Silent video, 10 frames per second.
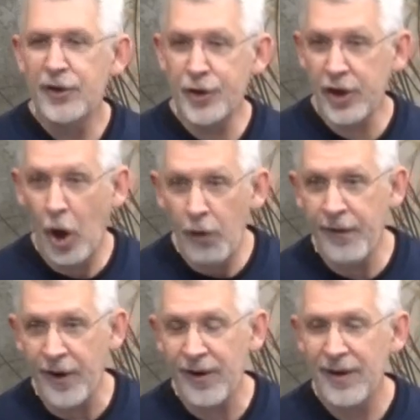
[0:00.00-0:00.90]
took
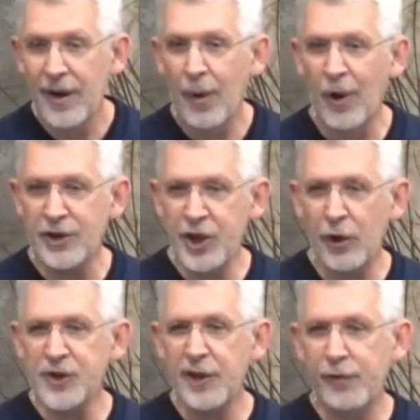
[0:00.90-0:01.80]
over where
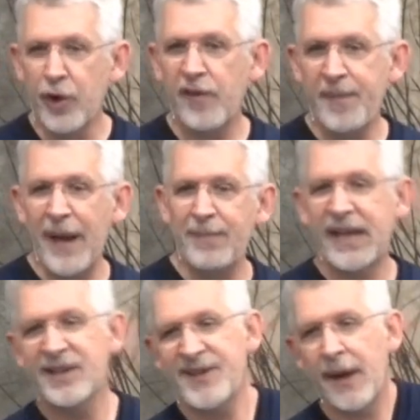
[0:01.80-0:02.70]
Joseph would have been
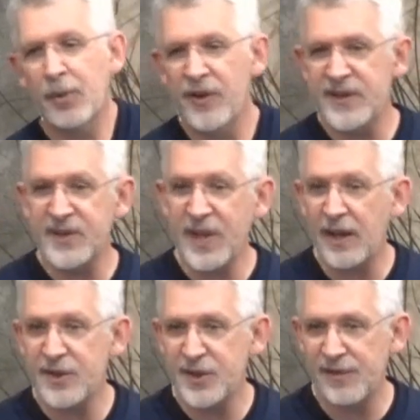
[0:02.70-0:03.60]
because they were the
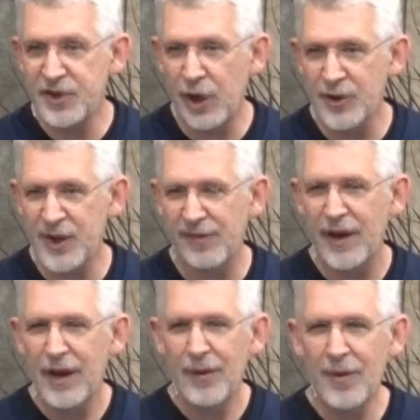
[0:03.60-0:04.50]
sons of Joseph.